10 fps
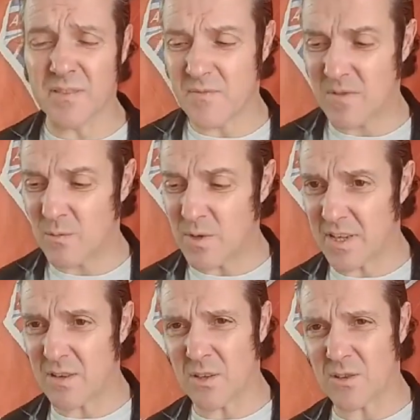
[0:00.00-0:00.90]
We can
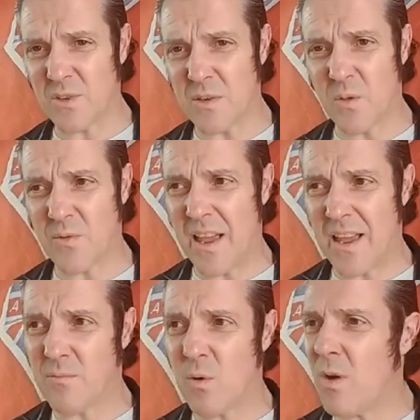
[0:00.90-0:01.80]
all agree with that.
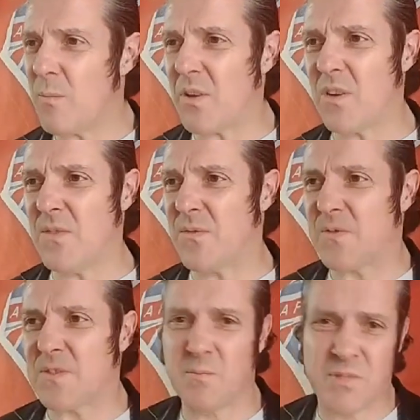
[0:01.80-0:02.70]
But what about
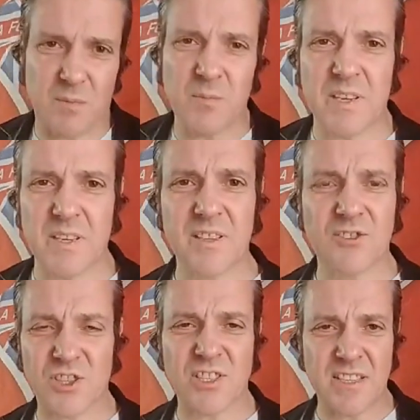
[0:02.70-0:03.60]
if somebody
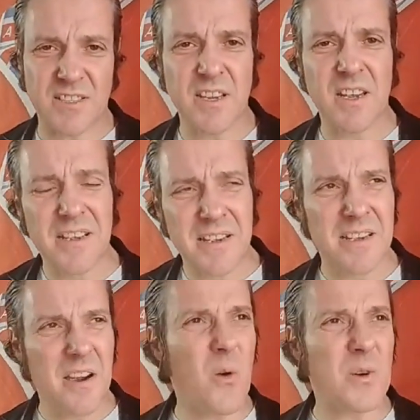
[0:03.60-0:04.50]
just says,
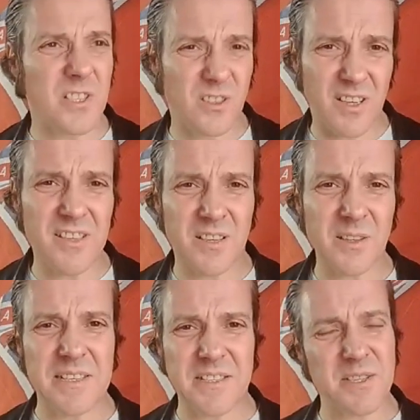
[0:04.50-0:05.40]
oh, it's likely
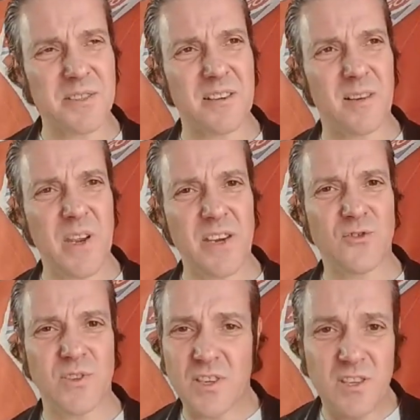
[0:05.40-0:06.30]
to stir up
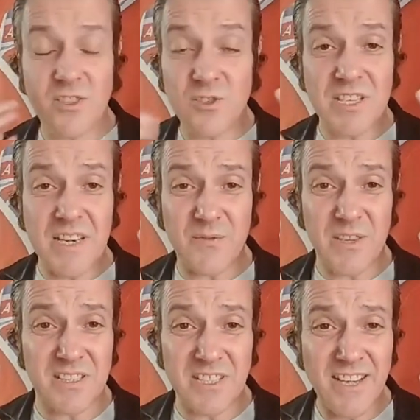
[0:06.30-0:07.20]
hatred, and you didn't have the
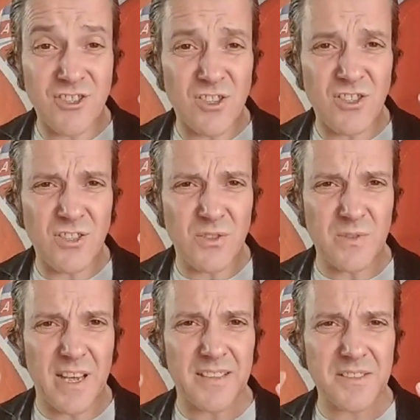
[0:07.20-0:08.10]
intention to do
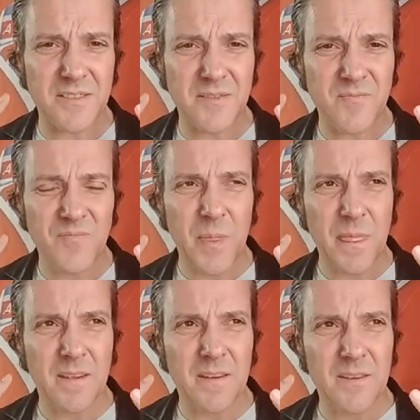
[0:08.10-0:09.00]
that?
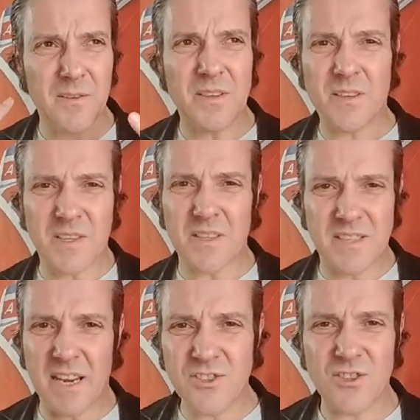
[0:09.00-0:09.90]
You didn't have the
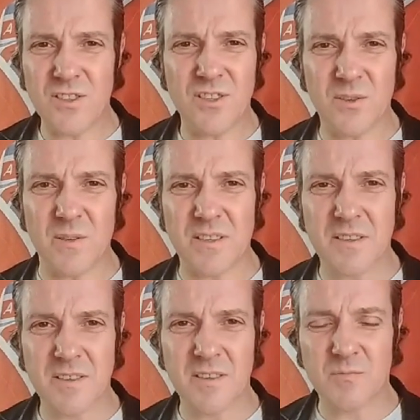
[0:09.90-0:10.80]
intention to do it,
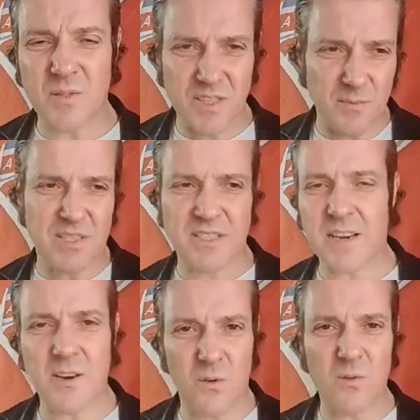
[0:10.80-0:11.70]
but somebody's saying,
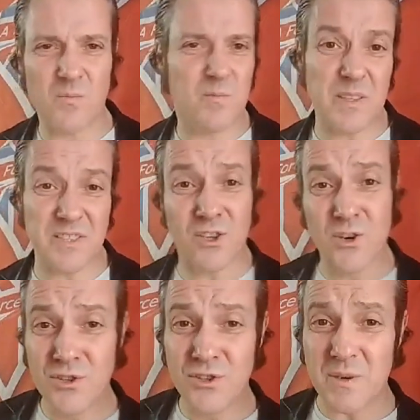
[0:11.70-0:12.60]
oh, but it
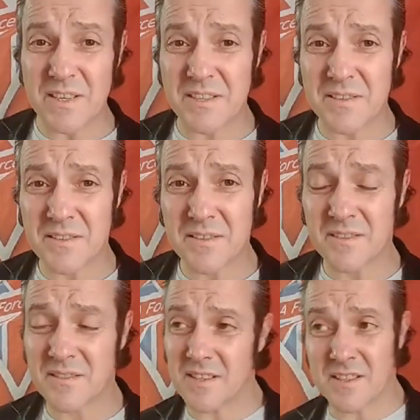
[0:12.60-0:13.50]
could do it.
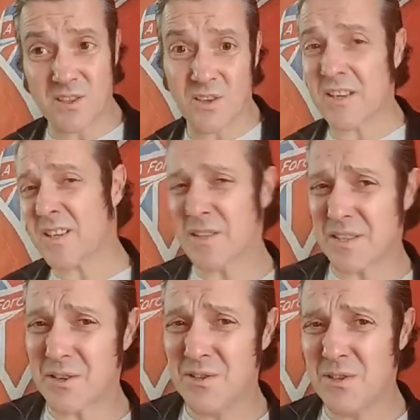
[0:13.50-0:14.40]
It's likely it
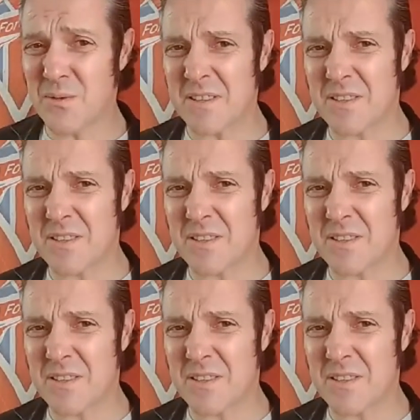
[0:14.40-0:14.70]
could do it.